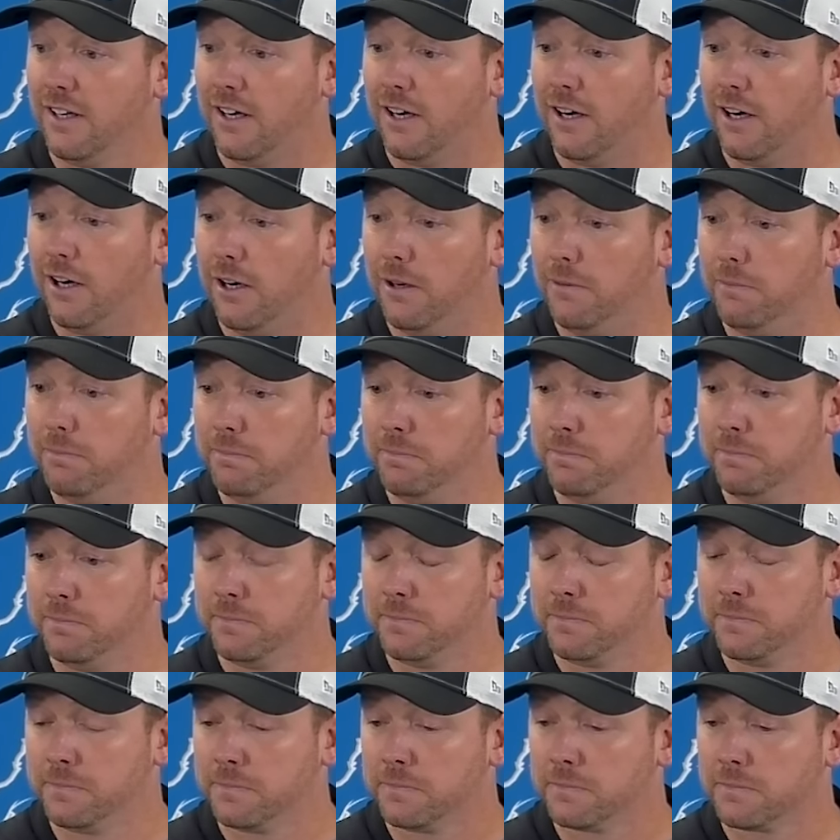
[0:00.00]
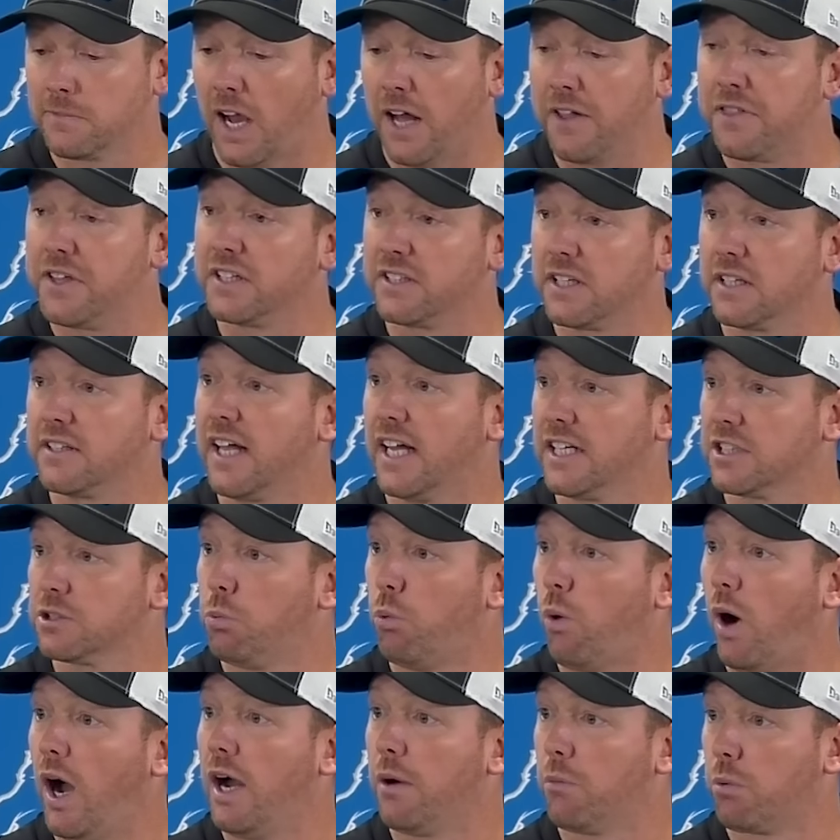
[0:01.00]
I think
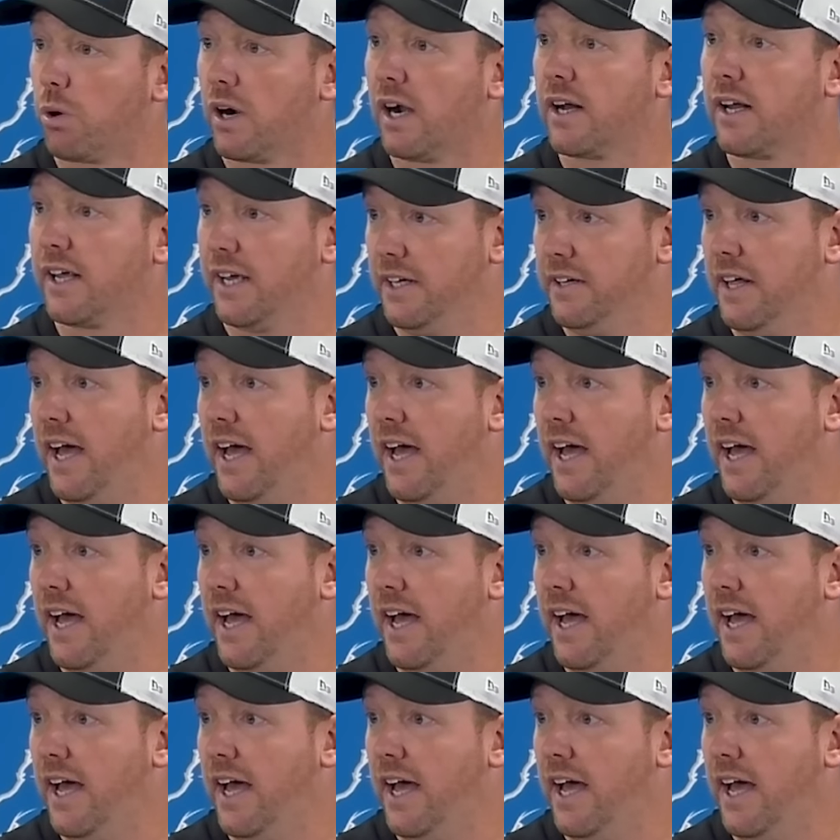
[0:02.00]
that's why we're